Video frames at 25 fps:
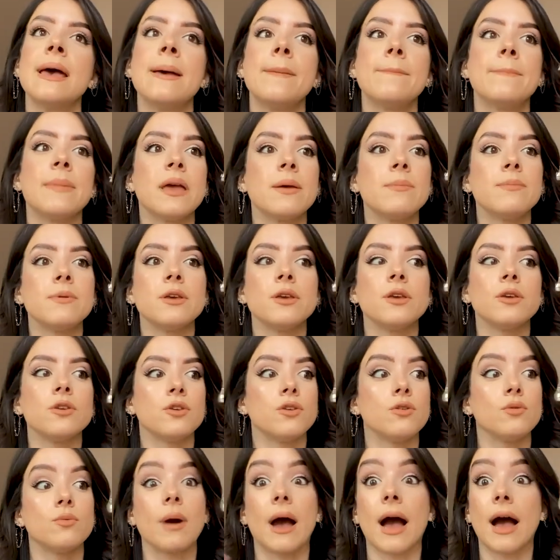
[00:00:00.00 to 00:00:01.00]
maybe
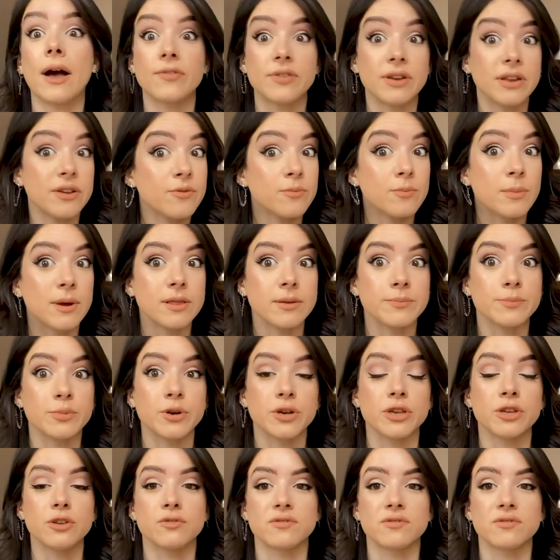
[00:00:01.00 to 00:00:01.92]
you haven't even read the book and